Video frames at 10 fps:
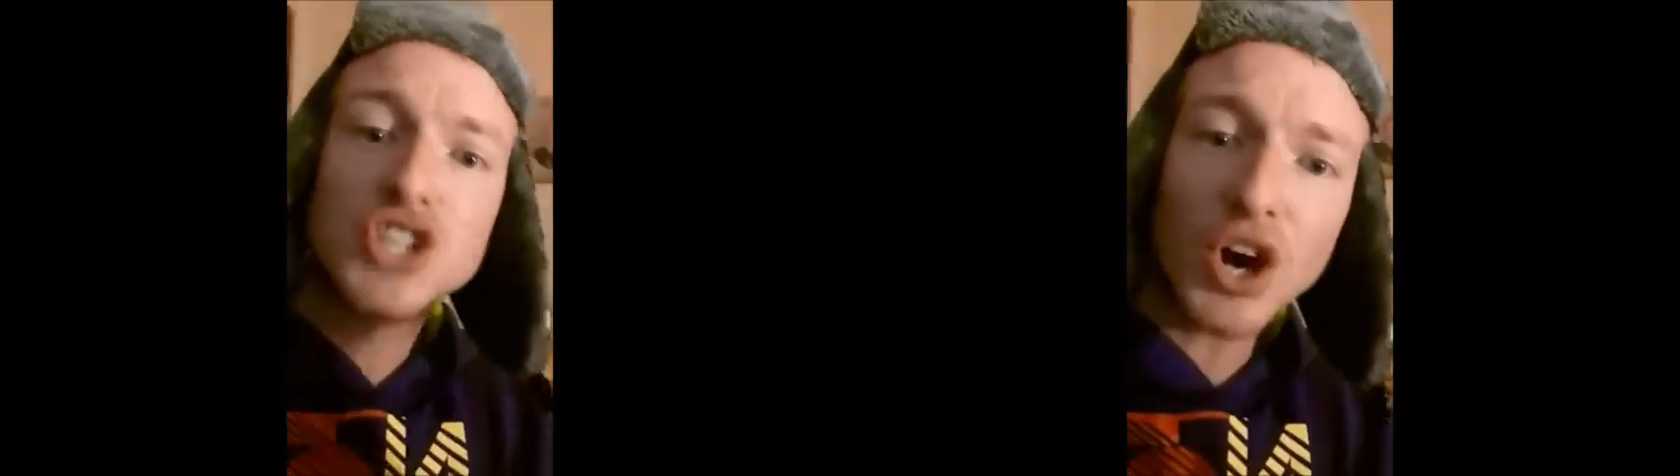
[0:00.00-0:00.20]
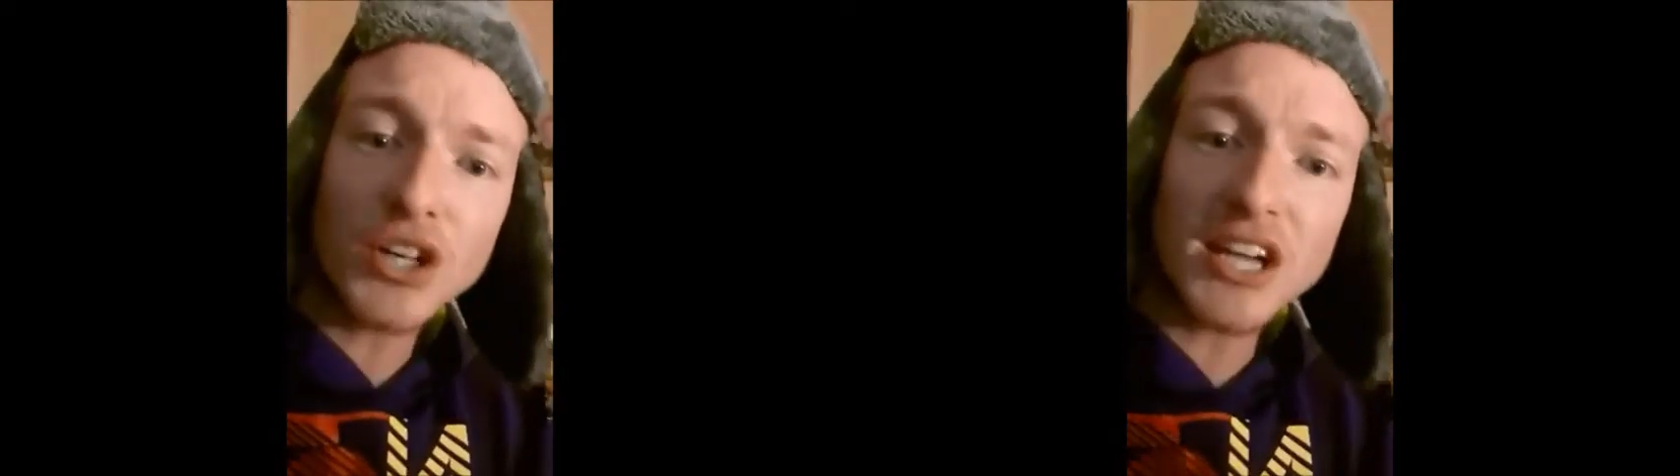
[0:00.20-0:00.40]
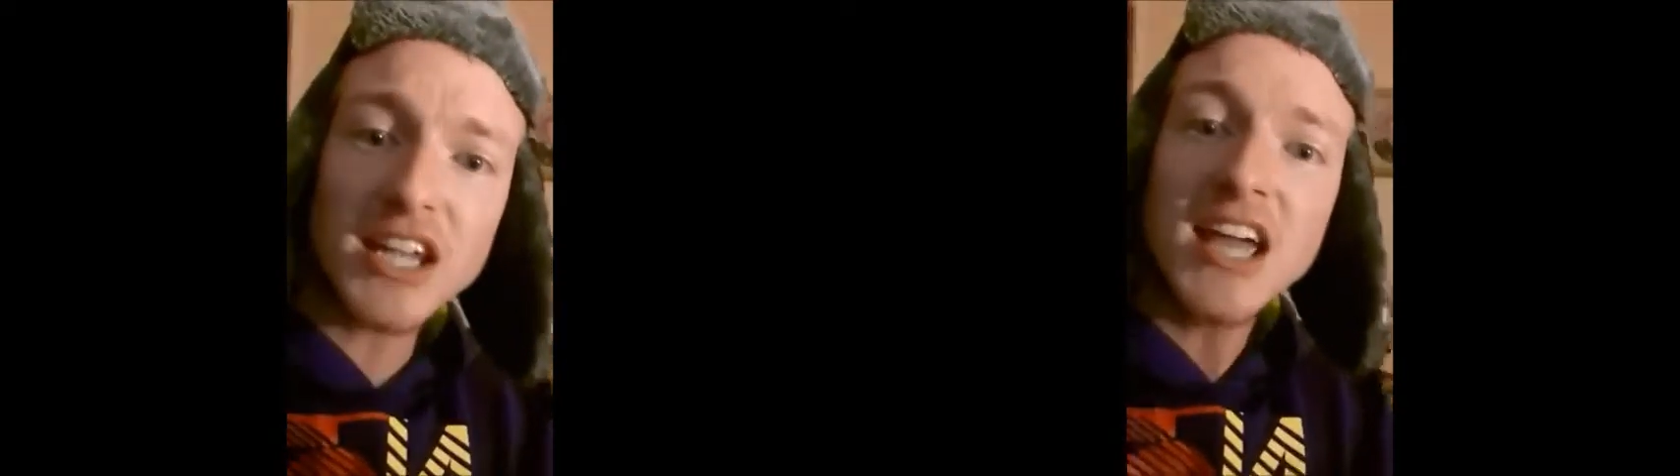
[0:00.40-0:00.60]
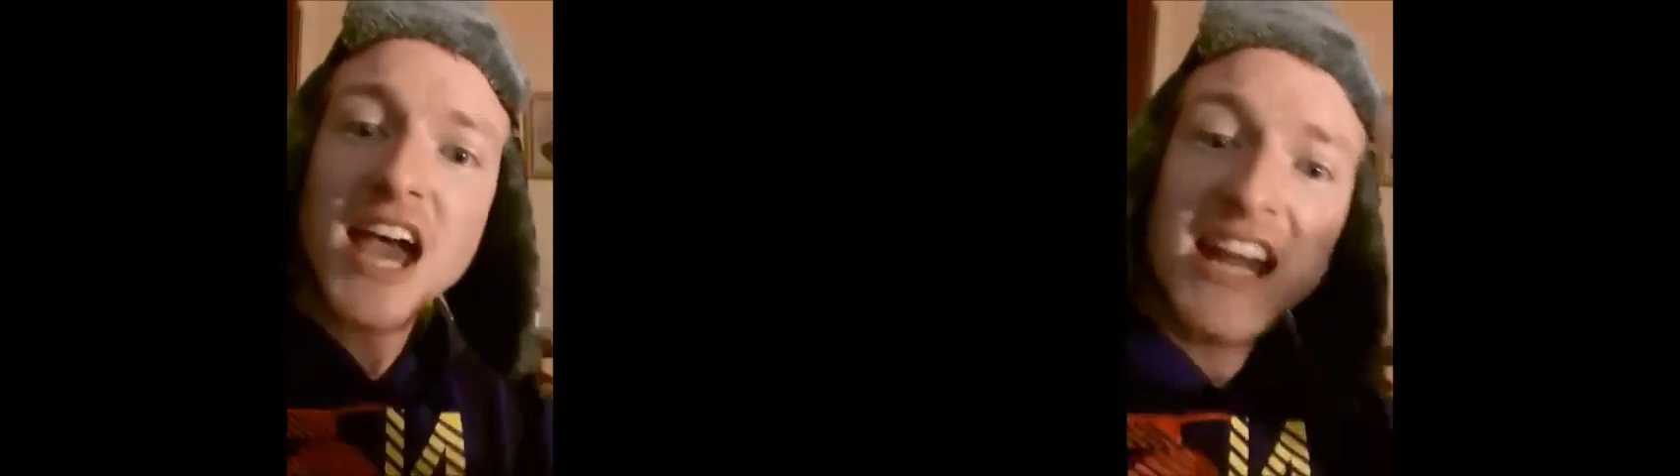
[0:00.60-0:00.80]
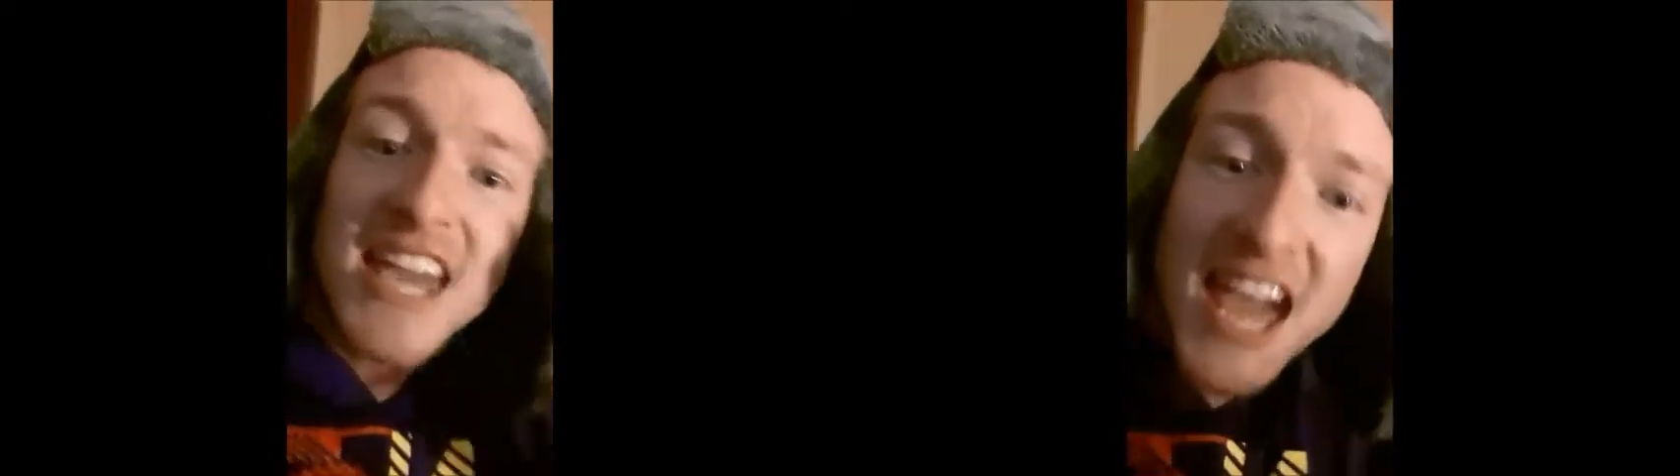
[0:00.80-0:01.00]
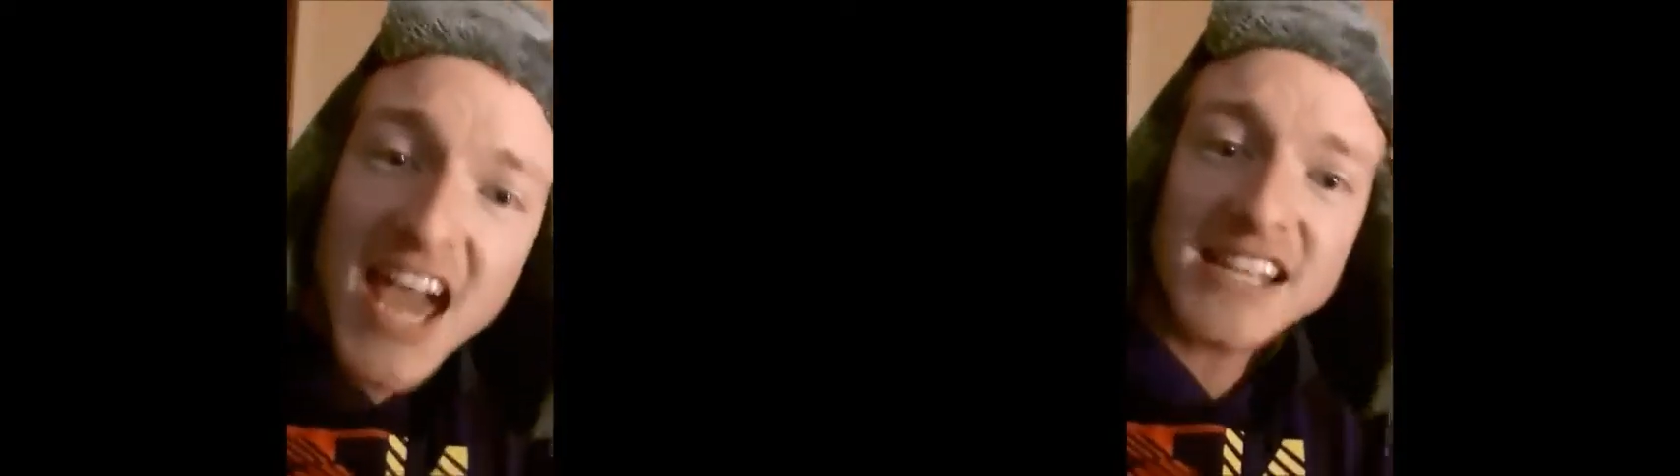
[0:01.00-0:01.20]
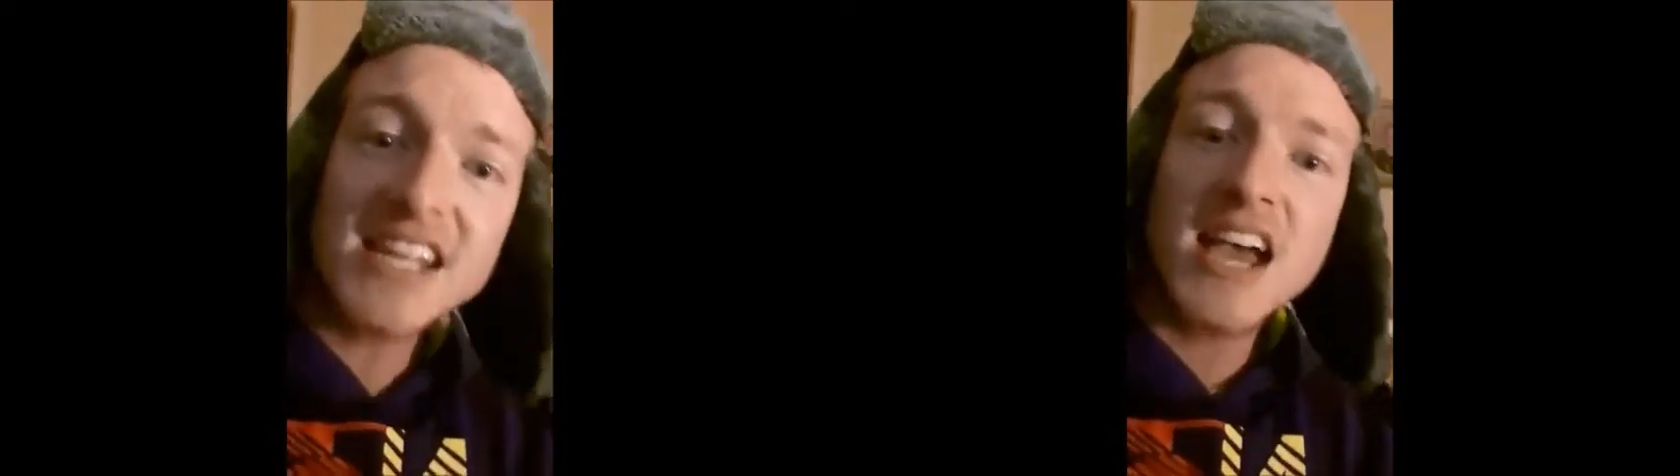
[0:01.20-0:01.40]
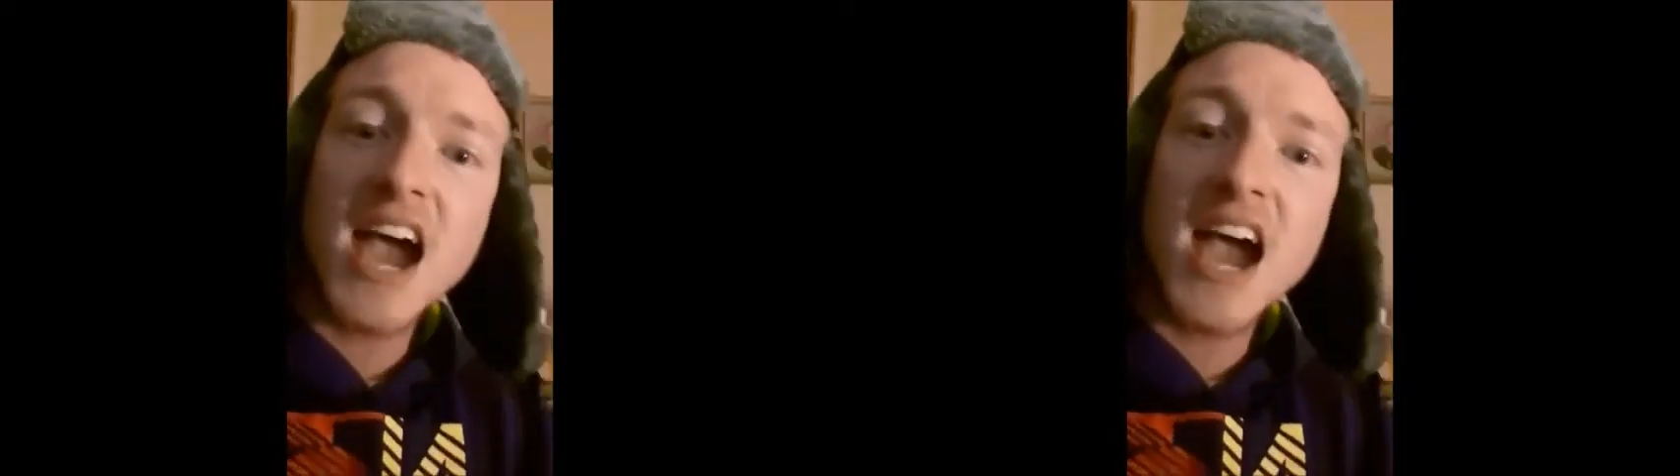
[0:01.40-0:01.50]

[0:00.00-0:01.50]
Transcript: Johnny, Kip,